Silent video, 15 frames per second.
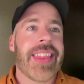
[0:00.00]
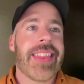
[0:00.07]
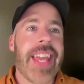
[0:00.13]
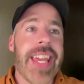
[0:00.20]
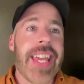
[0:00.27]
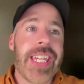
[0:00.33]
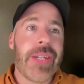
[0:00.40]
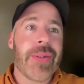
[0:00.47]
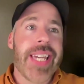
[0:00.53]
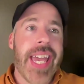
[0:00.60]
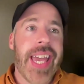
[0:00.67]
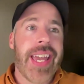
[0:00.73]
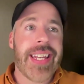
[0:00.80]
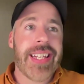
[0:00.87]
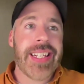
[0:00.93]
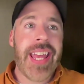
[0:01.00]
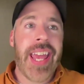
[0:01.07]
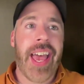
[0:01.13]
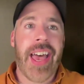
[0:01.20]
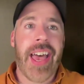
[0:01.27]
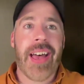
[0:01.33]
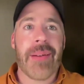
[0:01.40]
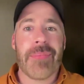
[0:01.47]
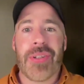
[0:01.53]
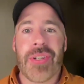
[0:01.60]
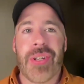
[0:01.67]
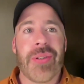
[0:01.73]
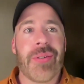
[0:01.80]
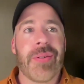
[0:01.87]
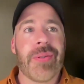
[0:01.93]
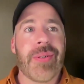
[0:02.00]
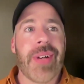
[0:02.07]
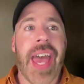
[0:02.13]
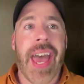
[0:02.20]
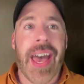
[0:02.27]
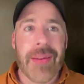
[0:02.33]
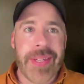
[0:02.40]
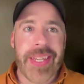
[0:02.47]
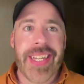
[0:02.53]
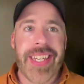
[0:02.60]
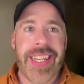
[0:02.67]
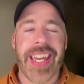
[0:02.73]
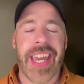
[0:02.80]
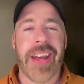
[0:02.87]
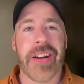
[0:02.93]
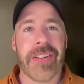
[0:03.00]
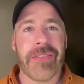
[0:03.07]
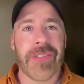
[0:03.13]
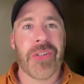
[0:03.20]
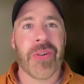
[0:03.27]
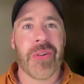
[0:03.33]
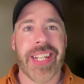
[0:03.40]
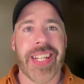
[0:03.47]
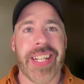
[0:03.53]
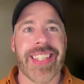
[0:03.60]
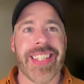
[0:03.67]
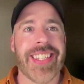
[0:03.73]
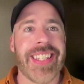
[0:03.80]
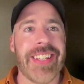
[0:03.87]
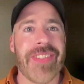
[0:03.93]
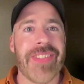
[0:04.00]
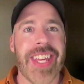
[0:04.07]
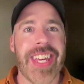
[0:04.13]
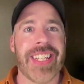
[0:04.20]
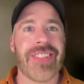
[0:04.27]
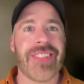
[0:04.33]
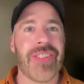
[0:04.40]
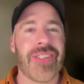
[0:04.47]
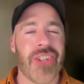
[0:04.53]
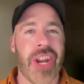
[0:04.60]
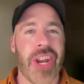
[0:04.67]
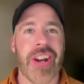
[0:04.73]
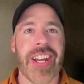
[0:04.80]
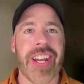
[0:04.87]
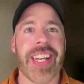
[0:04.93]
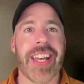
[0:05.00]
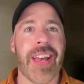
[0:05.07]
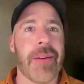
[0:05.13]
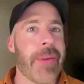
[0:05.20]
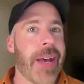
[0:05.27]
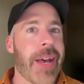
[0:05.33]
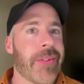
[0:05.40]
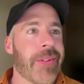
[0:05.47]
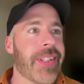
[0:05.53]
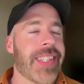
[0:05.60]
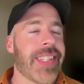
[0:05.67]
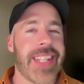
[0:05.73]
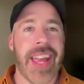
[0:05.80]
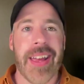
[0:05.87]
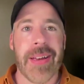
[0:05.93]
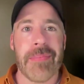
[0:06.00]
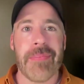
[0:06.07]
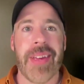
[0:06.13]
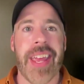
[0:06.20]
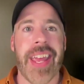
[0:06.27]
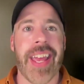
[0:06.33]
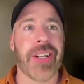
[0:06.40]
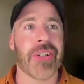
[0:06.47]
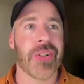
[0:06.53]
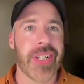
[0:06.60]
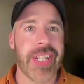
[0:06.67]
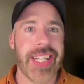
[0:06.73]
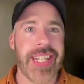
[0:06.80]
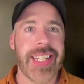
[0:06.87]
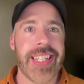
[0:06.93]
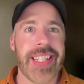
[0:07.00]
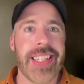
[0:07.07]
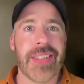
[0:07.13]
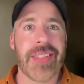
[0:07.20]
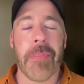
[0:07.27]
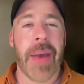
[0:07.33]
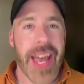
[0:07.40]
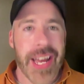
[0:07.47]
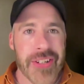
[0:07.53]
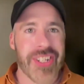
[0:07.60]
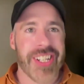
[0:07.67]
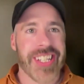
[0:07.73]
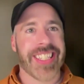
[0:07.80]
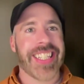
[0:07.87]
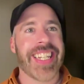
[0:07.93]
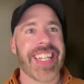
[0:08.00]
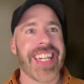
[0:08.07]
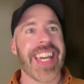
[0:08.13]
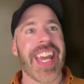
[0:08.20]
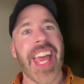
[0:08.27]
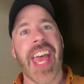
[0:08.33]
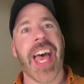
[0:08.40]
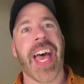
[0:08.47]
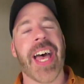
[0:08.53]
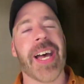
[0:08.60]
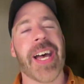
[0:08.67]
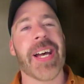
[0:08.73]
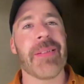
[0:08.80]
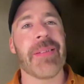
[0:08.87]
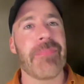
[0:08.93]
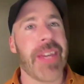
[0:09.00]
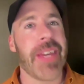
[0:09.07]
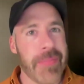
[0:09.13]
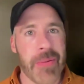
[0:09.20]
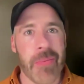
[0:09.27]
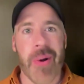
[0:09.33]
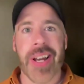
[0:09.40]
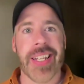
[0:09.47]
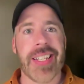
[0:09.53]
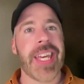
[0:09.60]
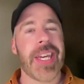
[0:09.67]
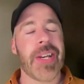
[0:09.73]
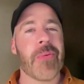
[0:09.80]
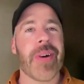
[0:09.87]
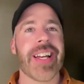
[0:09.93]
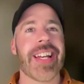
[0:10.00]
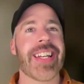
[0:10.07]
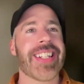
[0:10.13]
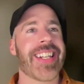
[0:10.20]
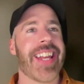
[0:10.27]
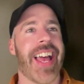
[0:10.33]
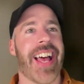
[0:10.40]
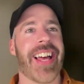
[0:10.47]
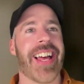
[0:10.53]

thank you again to Abby and Karen for joining us this evening, sharing about STEM and CREs so passionately. Make me want to take one